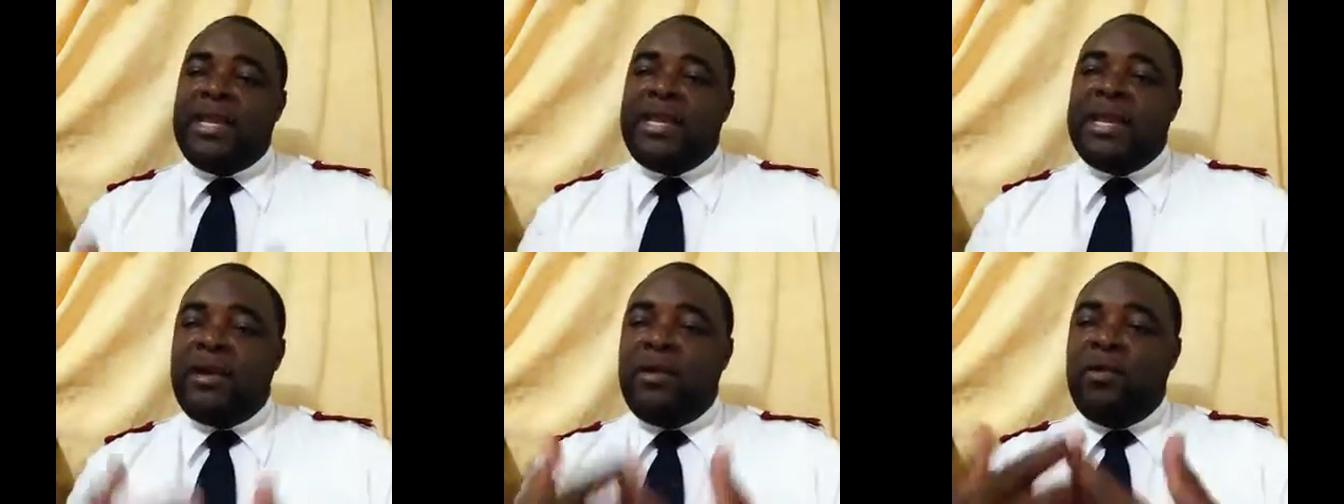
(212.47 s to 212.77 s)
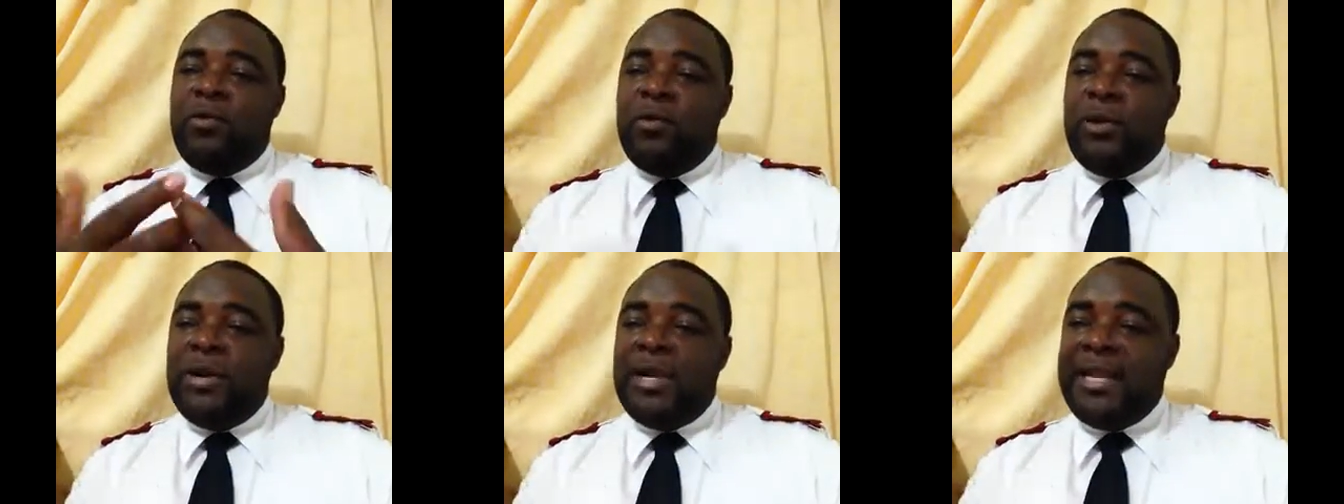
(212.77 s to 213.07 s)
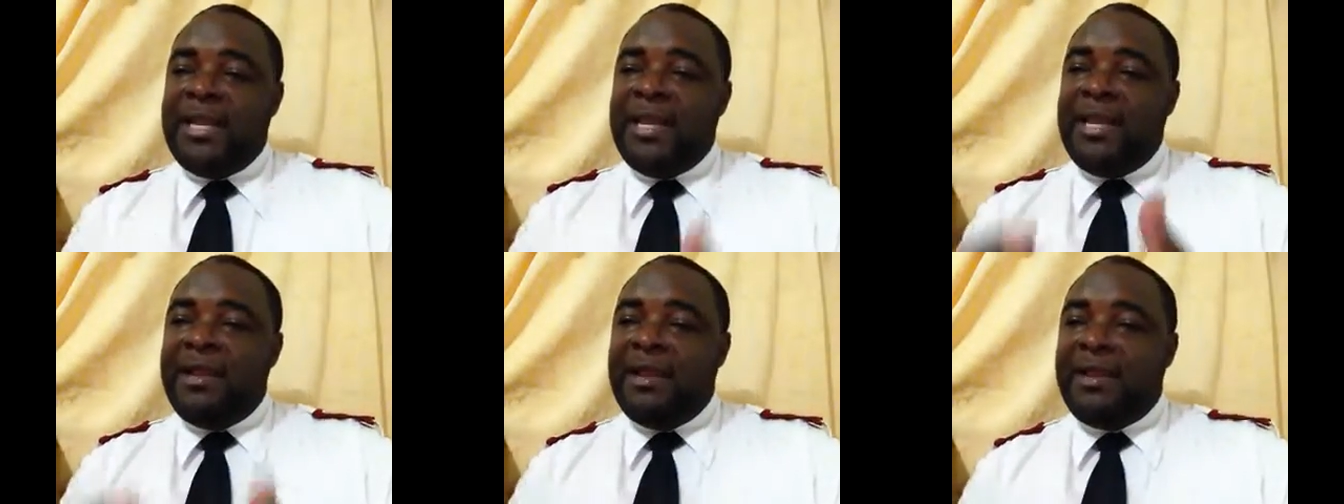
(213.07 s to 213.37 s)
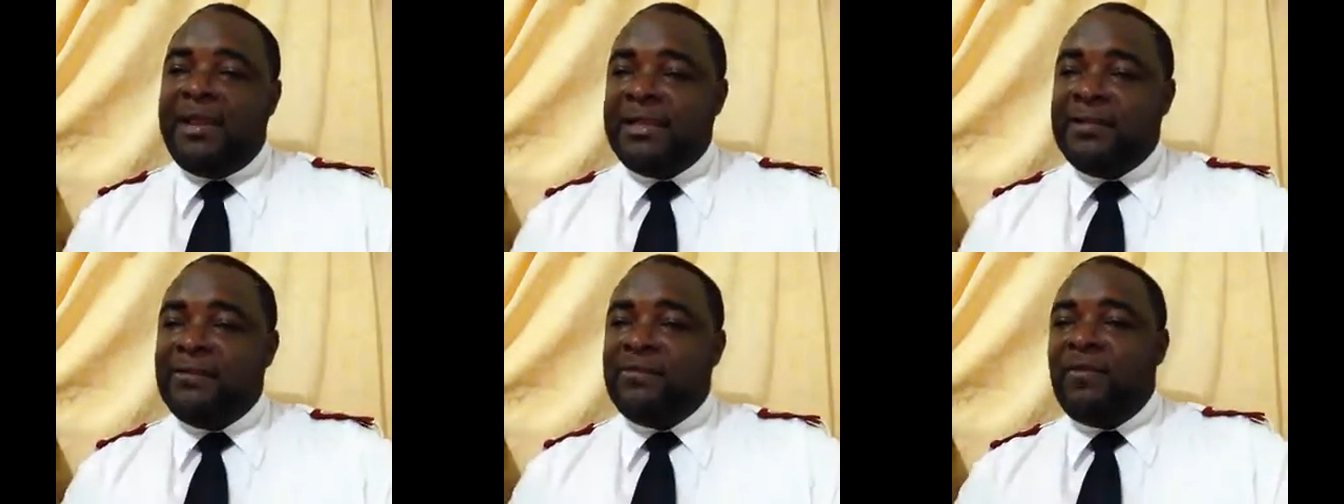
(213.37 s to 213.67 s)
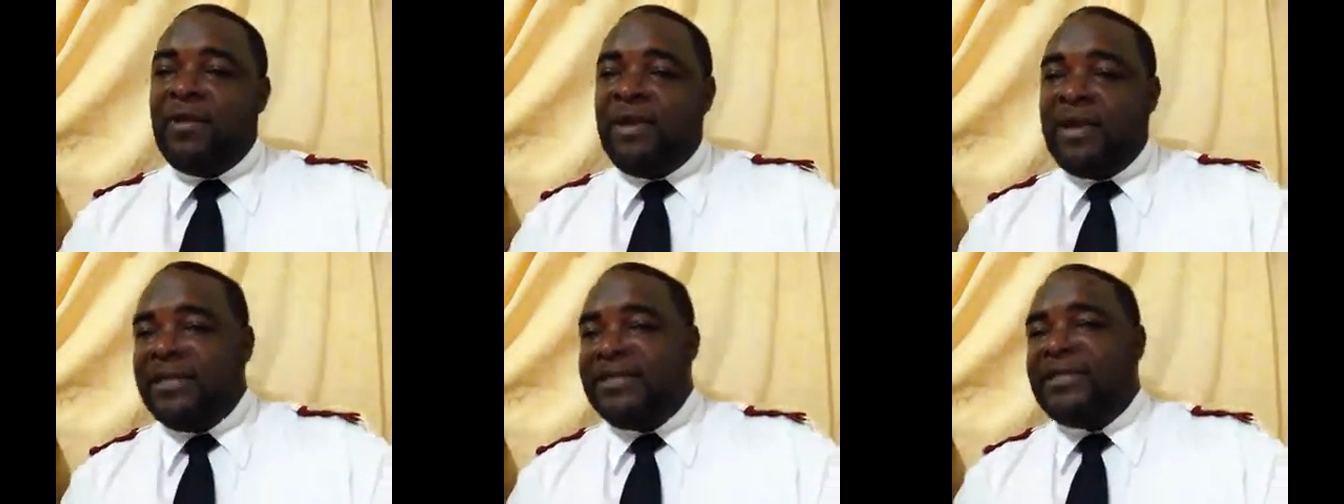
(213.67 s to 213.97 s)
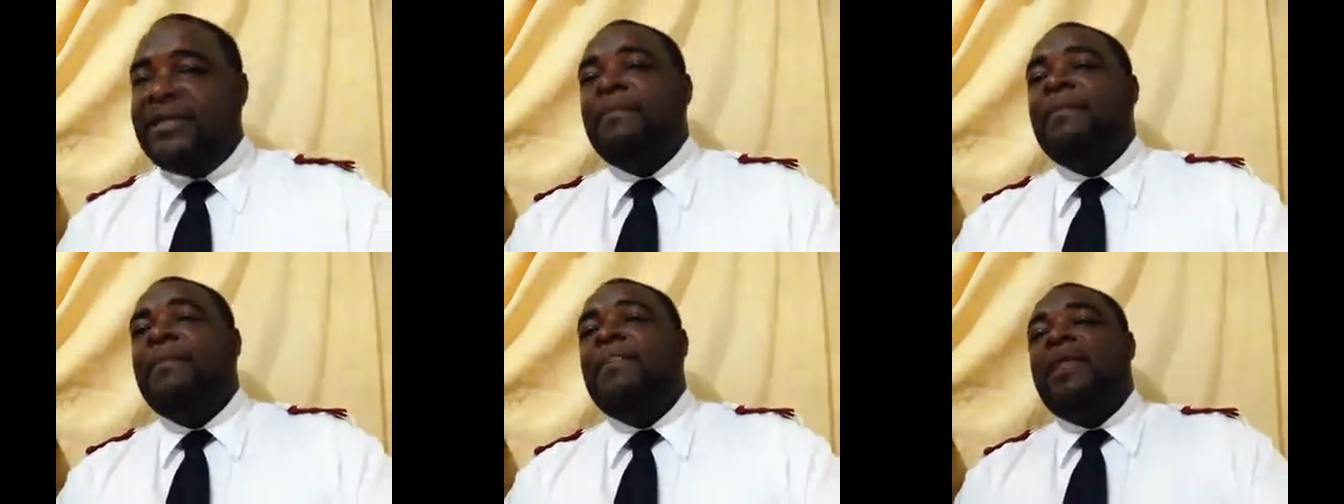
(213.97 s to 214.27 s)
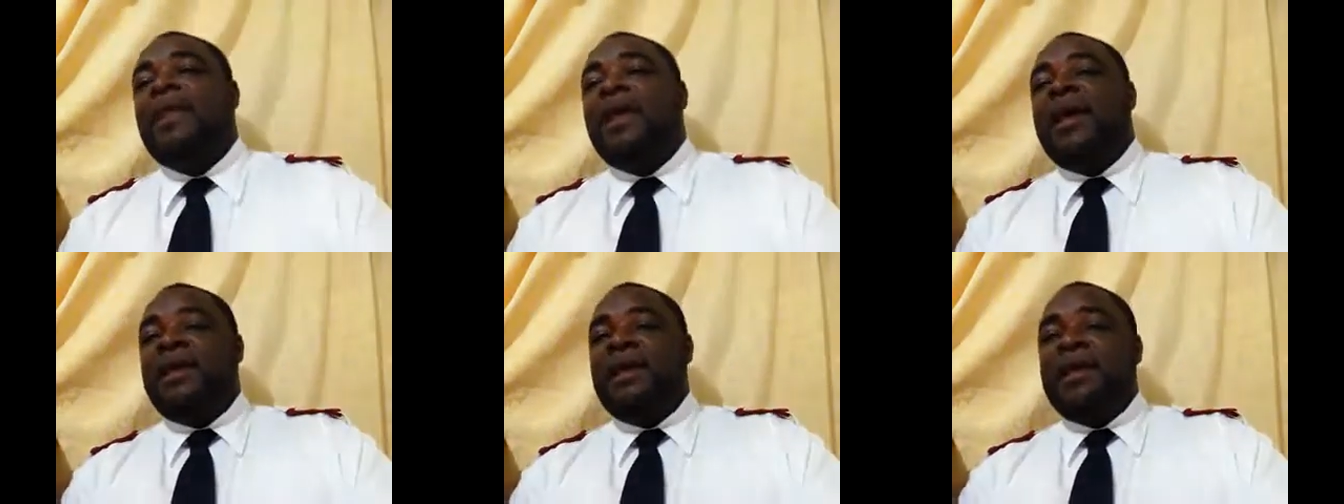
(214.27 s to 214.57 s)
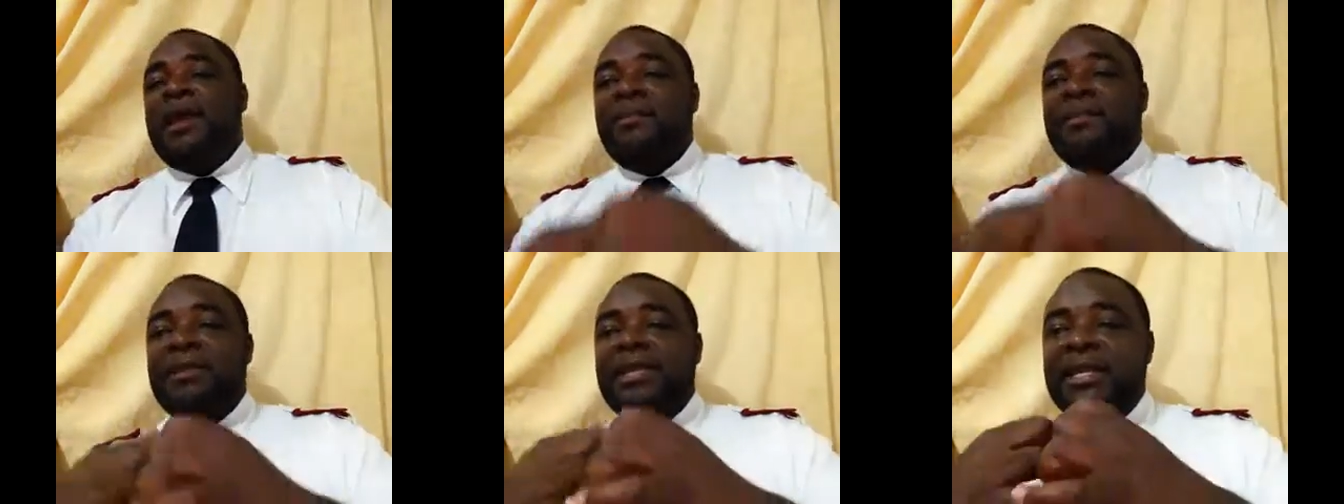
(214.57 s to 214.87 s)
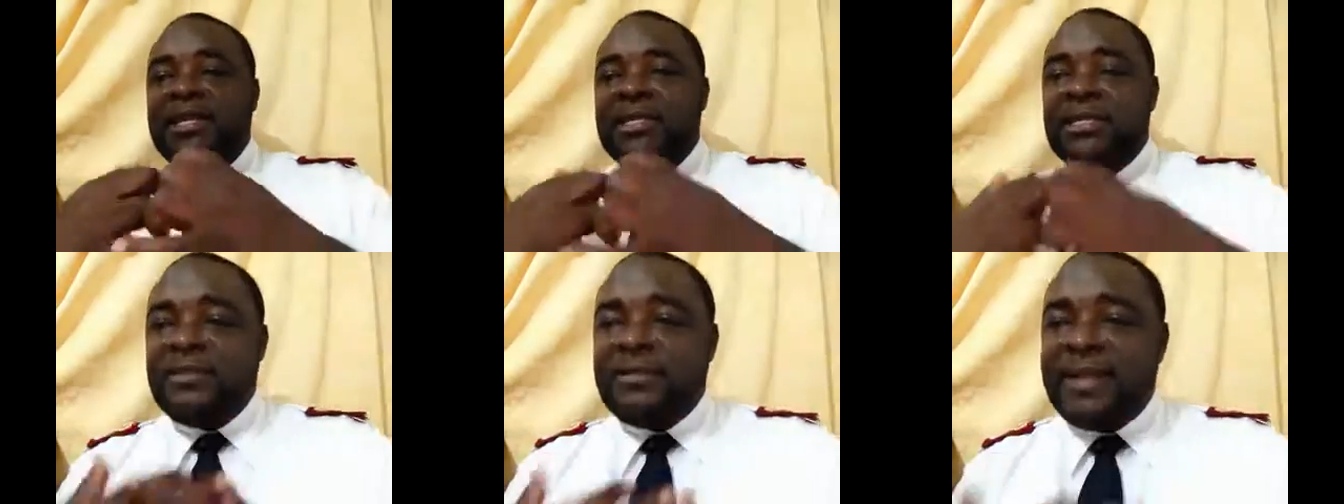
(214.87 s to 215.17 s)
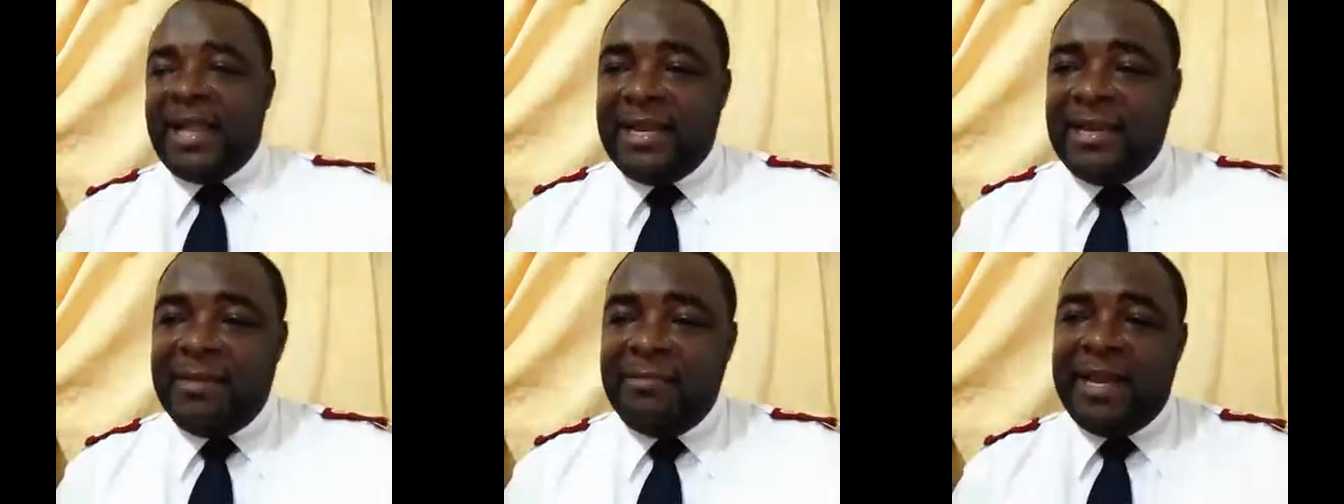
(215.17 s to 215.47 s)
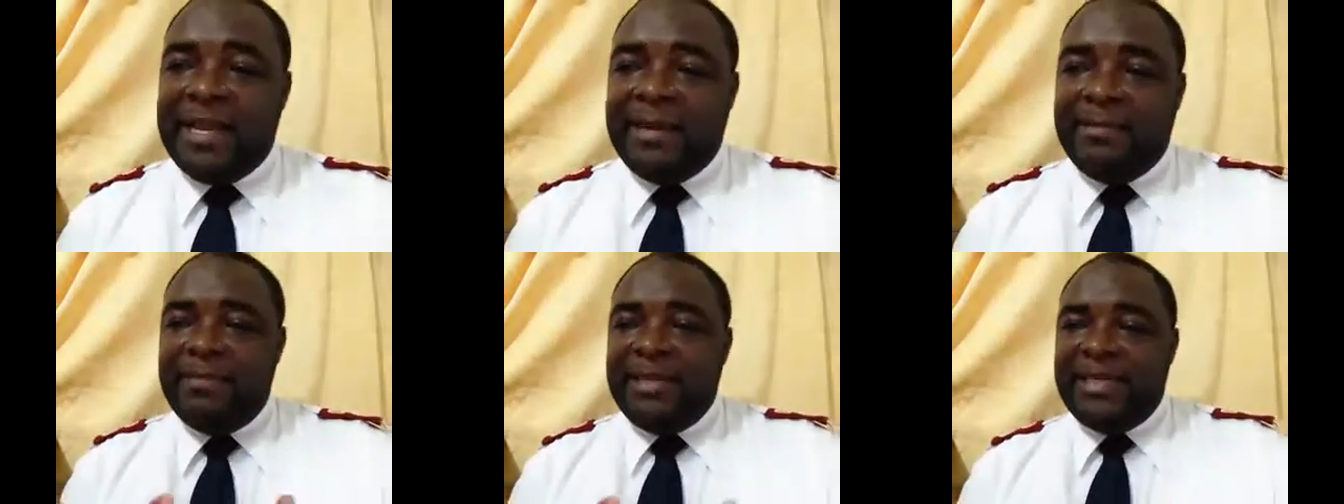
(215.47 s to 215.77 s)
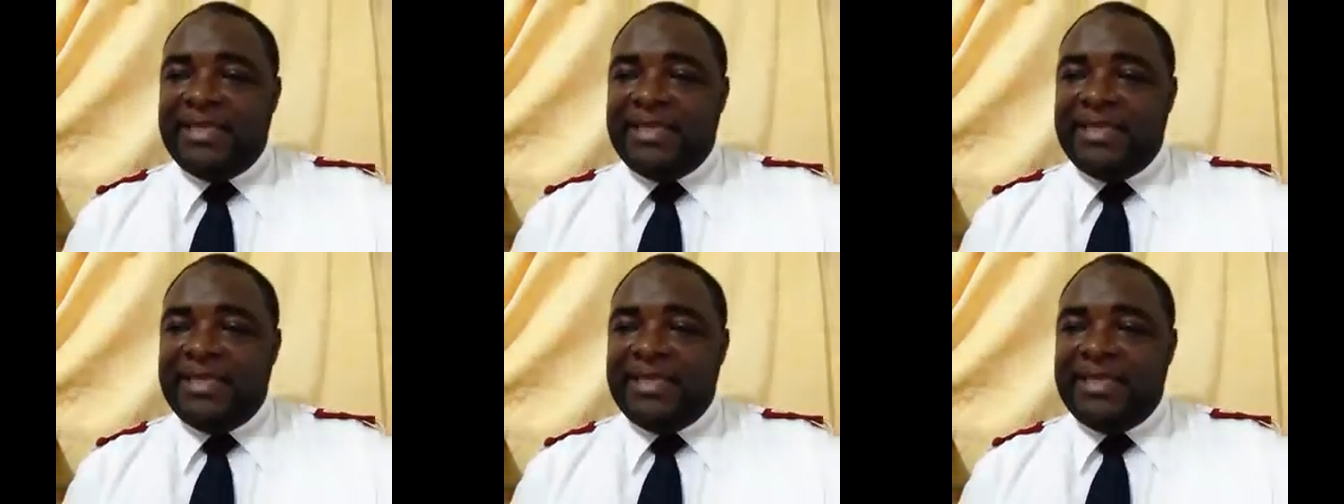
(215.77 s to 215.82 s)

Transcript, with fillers: you know, I don't really get sick too much, you know, so I, I can't think of